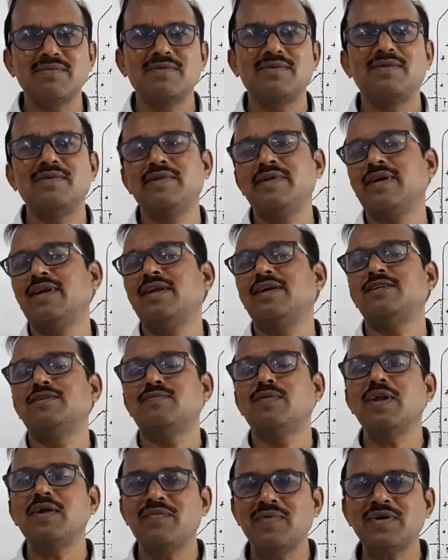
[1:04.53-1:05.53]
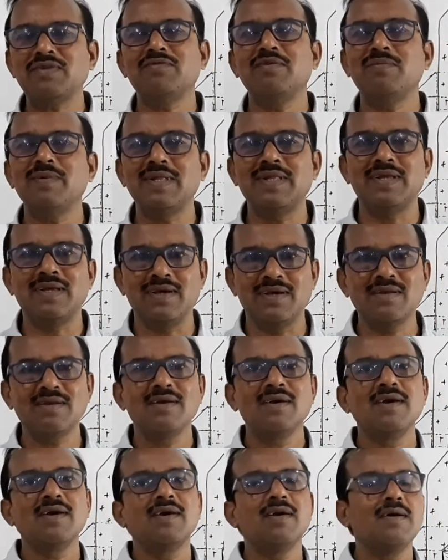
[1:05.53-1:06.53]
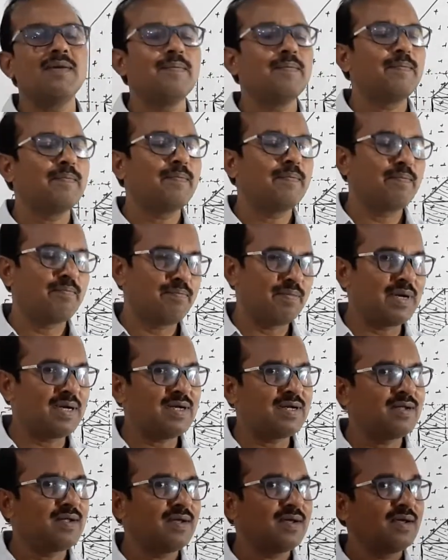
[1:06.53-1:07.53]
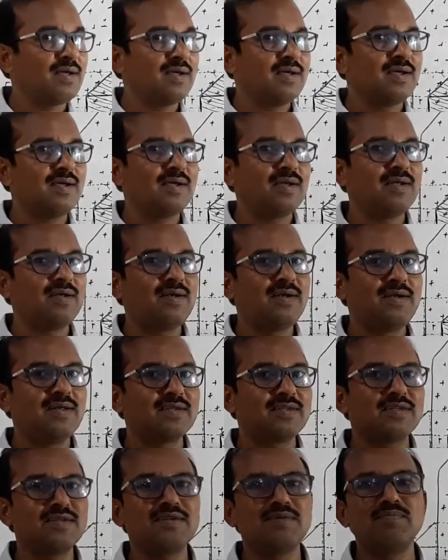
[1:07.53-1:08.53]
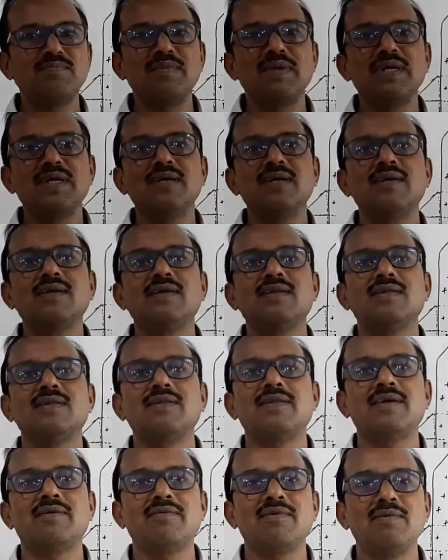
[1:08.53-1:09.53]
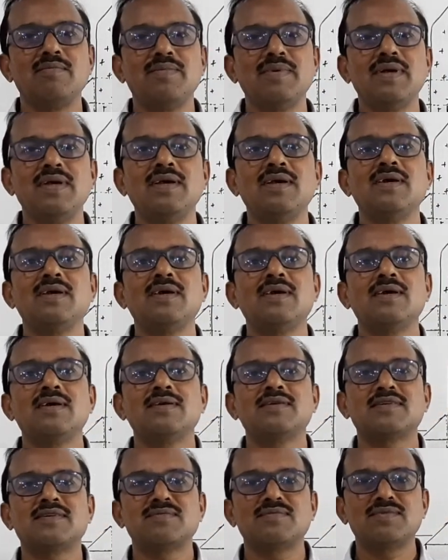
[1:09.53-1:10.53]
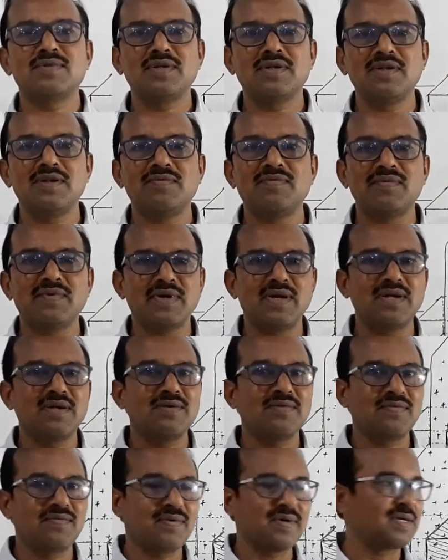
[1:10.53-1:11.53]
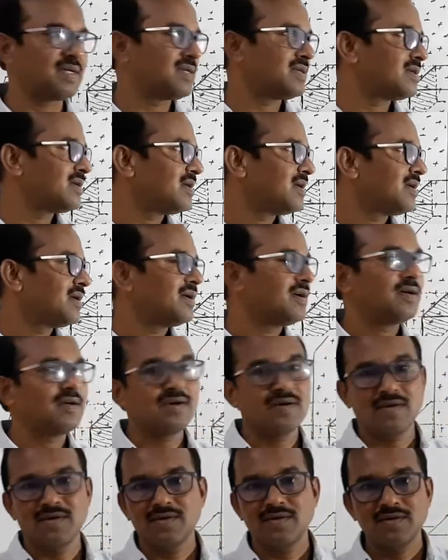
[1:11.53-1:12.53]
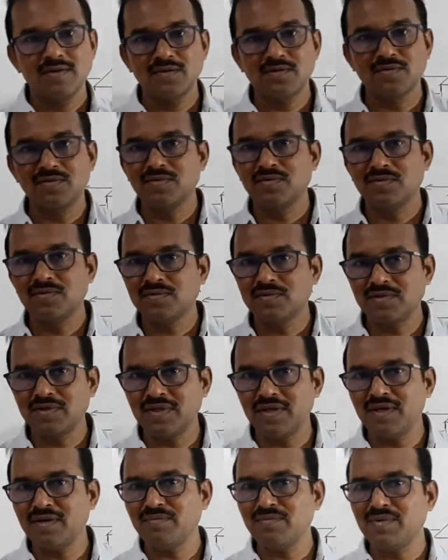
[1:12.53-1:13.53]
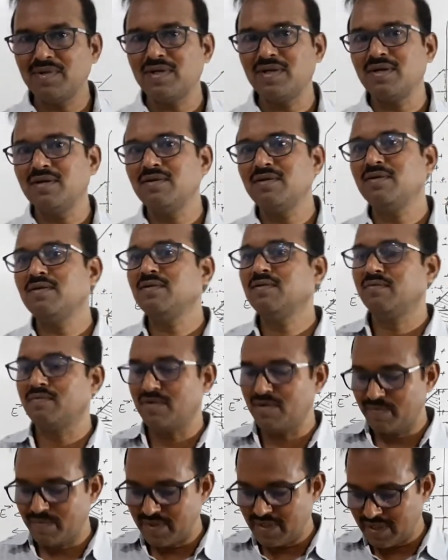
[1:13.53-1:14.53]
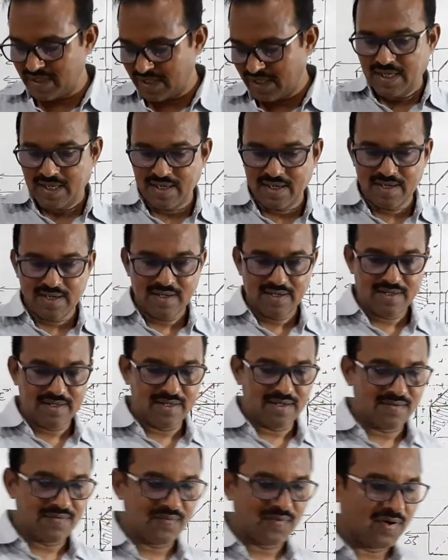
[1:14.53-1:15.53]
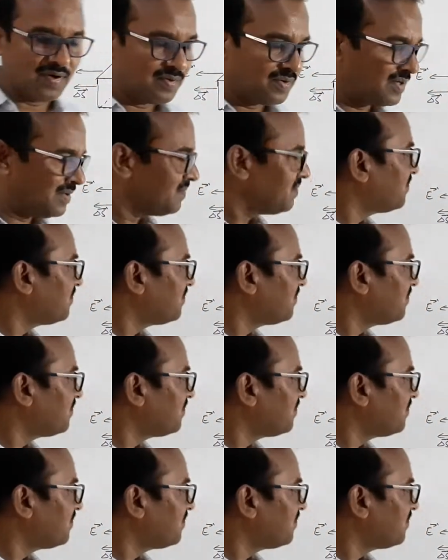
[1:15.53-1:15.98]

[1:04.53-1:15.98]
negligible effect will be there, but it does not mean there will be some significant effect. So, same thing will be here followed.